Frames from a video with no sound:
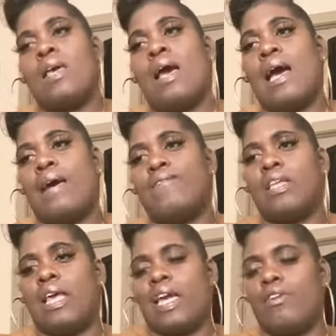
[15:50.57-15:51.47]
I feel
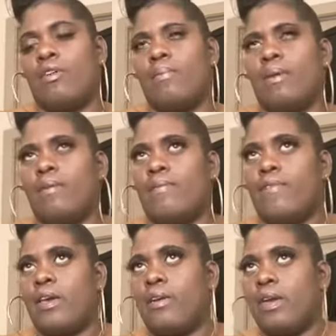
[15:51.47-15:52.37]
like it would be a
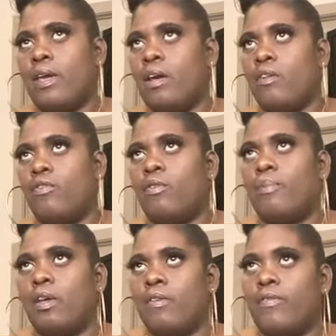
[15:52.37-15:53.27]
very helpful
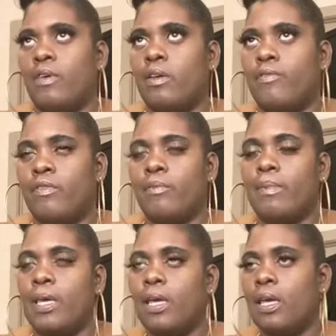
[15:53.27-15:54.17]
benefit for
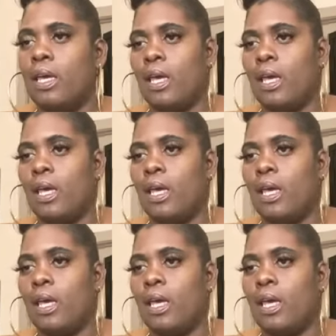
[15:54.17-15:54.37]
me.